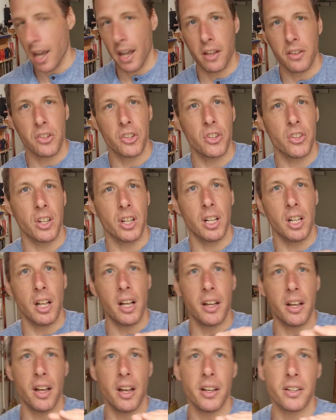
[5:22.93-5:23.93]
it's
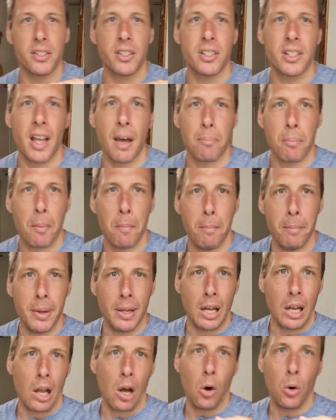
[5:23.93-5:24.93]
still a step
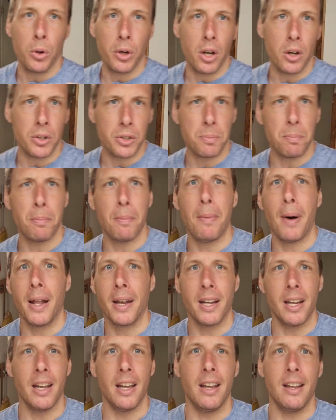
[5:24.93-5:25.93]
below those,
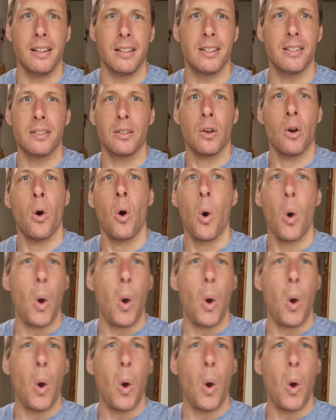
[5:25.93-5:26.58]
but it's